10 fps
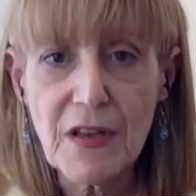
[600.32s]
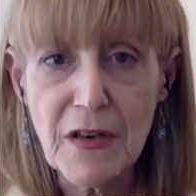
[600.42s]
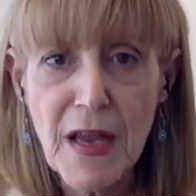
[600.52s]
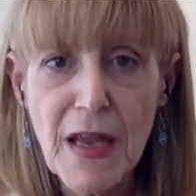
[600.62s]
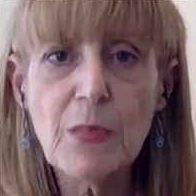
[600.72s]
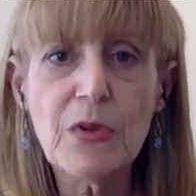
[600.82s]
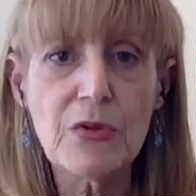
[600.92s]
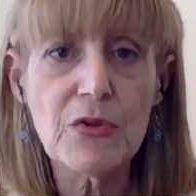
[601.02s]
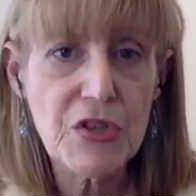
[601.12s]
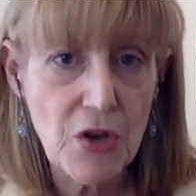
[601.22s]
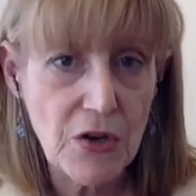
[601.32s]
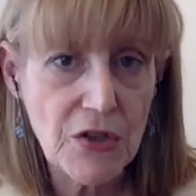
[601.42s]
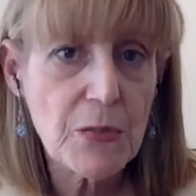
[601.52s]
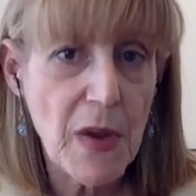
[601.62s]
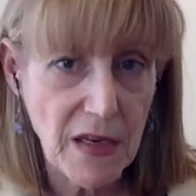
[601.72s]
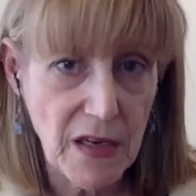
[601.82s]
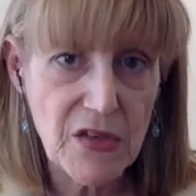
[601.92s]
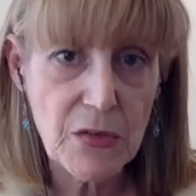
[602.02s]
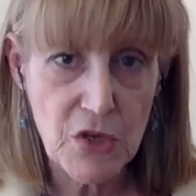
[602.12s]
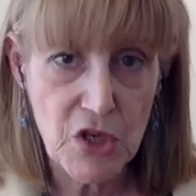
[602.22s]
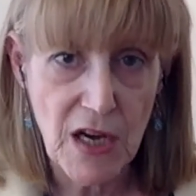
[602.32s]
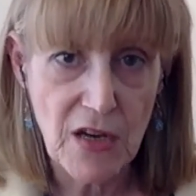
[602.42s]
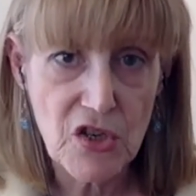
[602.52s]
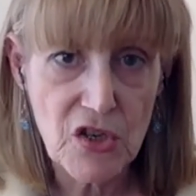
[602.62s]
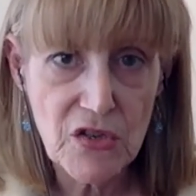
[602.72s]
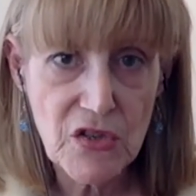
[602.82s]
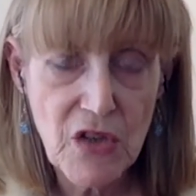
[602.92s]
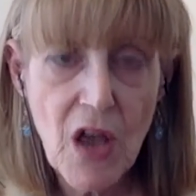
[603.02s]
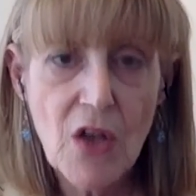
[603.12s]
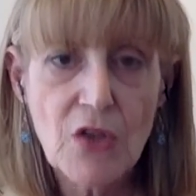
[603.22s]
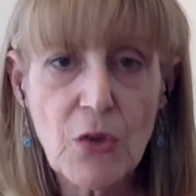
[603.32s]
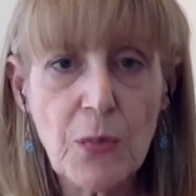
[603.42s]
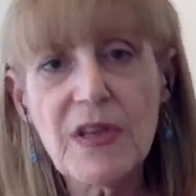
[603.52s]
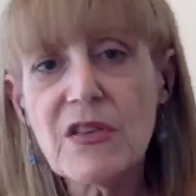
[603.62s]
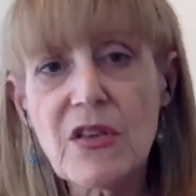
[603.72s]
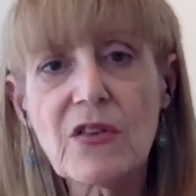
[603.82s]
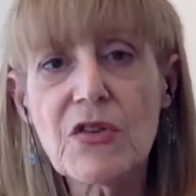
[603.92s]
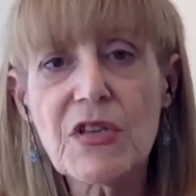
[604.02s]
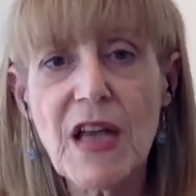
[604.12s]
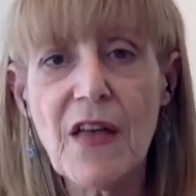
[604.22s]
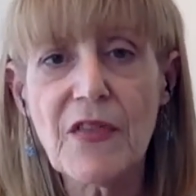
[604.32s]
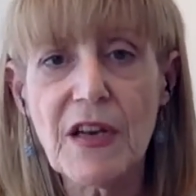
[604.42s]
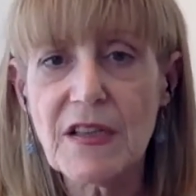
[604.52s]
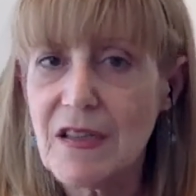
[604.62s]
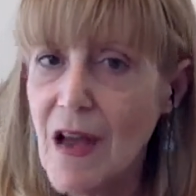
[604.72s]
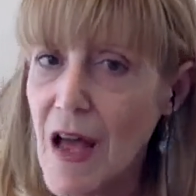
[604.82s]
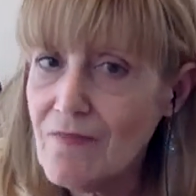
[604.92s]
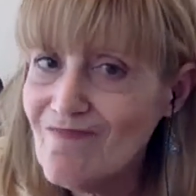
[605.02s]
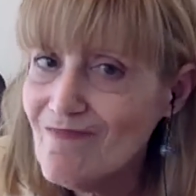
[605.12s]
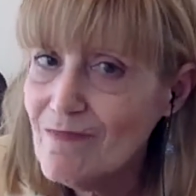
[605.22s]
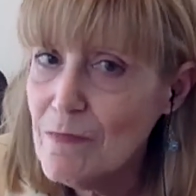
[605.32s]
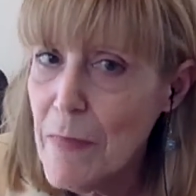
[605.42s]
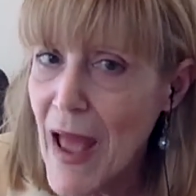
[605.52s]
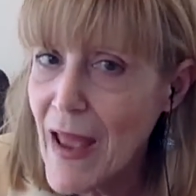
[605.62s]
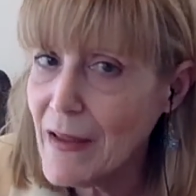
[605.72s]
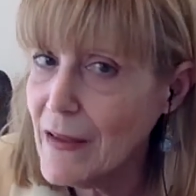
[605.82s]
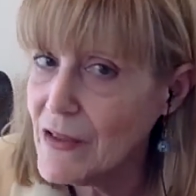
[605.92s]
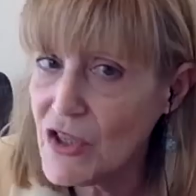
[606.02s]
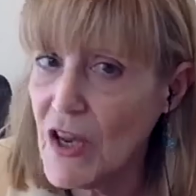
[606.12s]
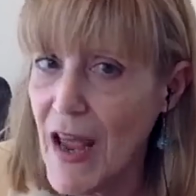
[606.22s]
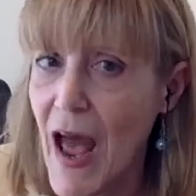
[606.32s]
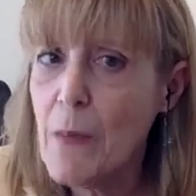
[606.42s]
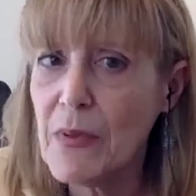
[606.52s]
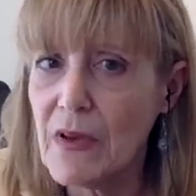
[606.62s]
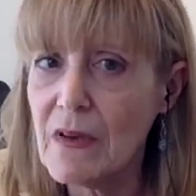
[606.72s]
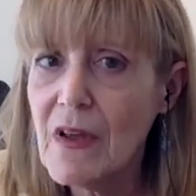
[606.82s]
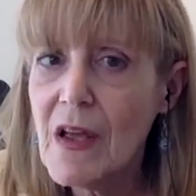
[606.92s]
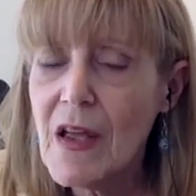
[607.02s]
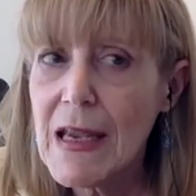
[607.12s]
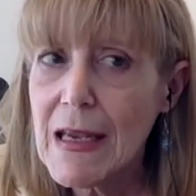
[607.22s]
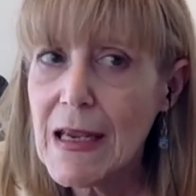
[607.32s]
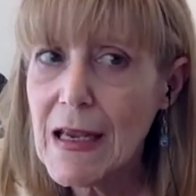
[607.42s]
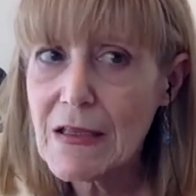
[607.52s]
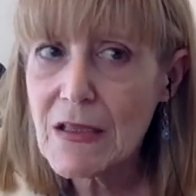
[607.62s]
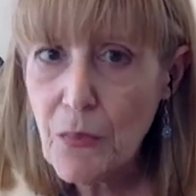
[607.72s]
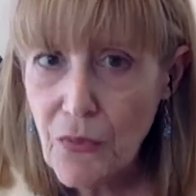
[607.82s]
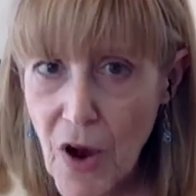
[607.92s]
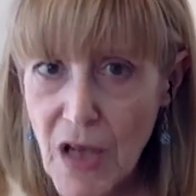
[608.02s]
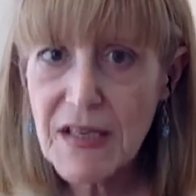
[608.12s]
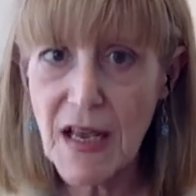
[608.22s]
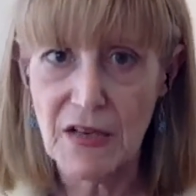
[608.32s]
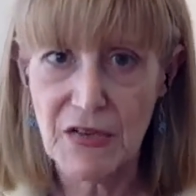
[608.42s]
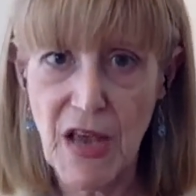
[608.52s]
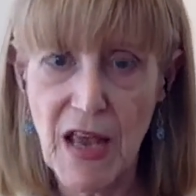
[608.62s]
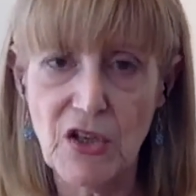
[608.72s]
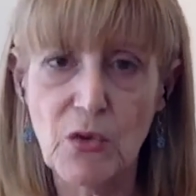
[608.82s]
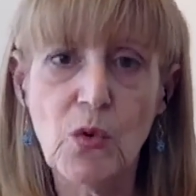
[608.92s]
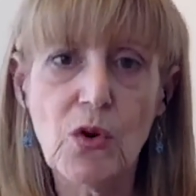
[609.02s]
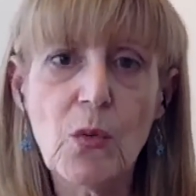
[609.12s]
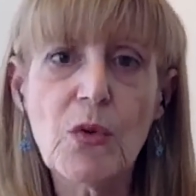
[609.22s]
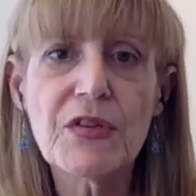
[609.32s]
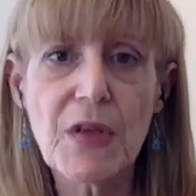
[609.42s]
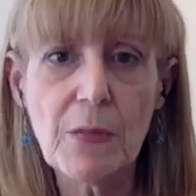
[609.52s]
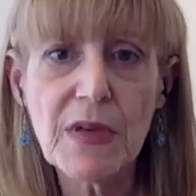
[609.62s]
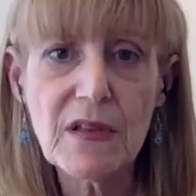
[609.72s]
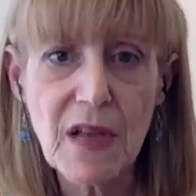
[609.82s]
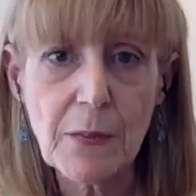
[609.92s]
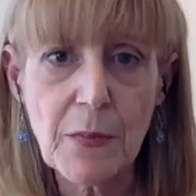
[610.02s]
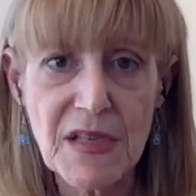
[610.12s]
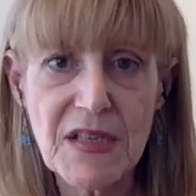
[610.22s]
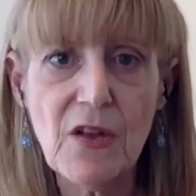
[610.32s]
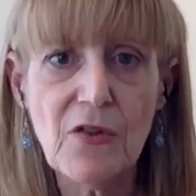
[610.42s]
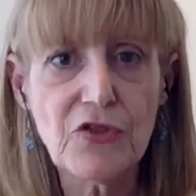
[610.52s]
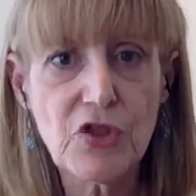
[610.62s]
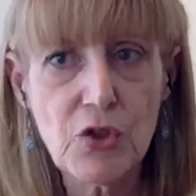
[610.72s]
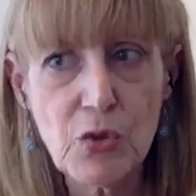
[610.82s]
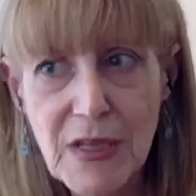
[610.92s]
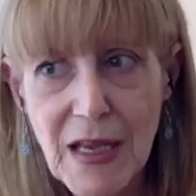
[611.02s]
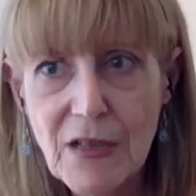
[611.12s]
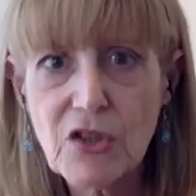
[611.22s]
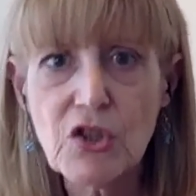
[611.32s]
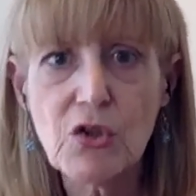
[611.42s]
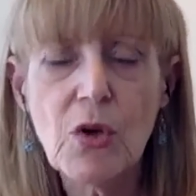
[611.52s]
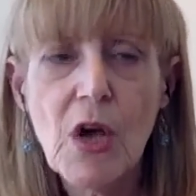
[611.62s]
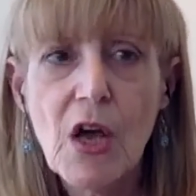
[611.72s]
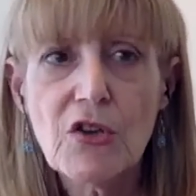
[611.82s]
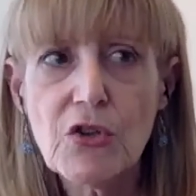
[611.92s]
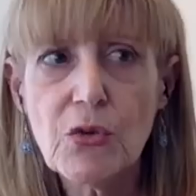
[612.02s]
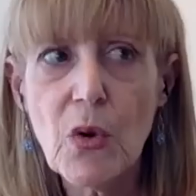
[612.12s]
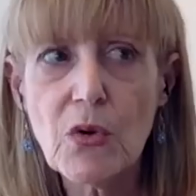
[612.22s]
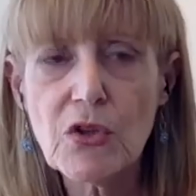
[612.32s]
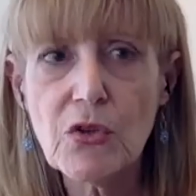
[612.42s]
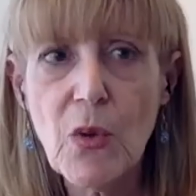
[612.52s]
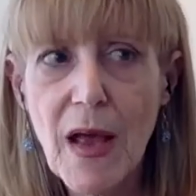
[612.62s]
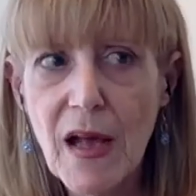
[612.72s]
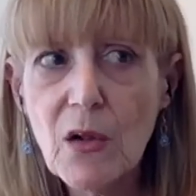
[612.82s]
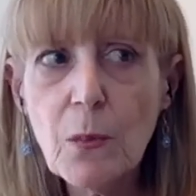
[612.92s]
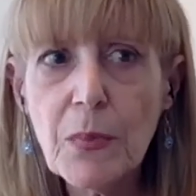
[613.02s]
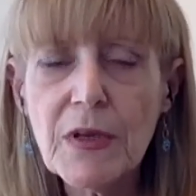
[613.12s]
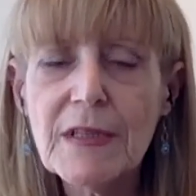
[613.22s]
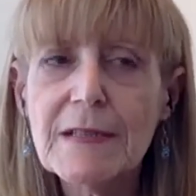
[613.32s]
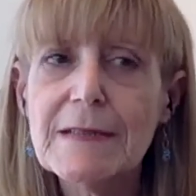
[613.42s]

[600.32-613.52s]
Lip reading: the enabler starts making some changes. So please understand that it's not bang, it's going to happen. It's a process, and you work with somebody like myself to get to help